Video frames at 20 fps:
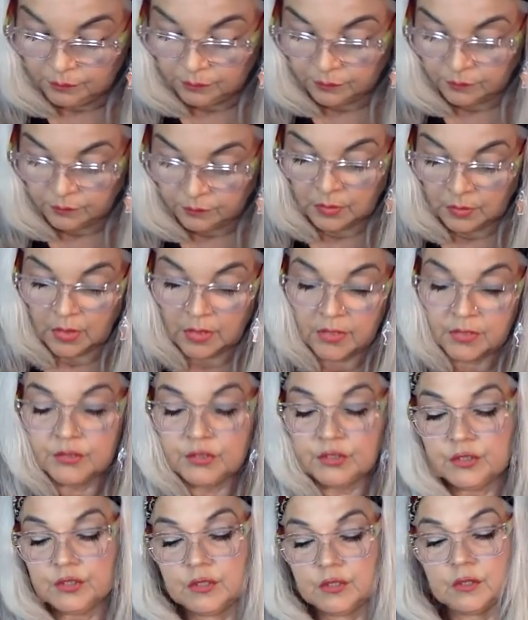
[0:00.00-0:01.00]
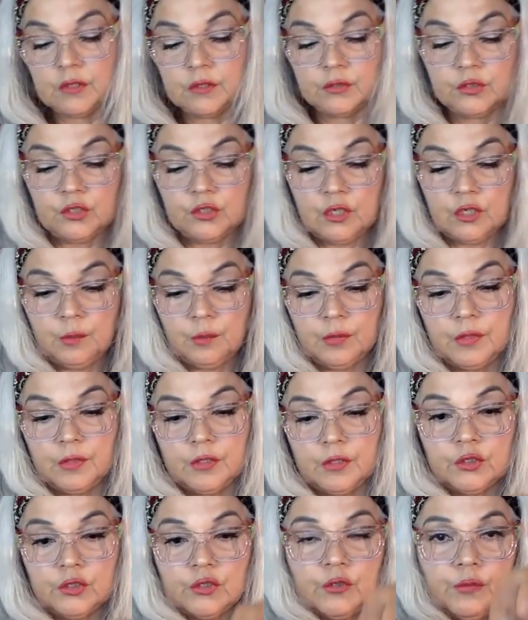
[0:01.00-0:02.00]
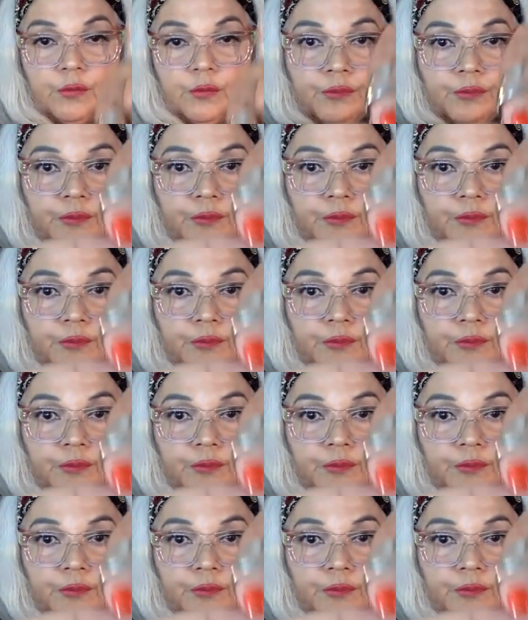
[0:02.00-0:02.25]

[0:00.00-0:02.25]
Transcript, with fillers: Okay, here's just a little cheap initial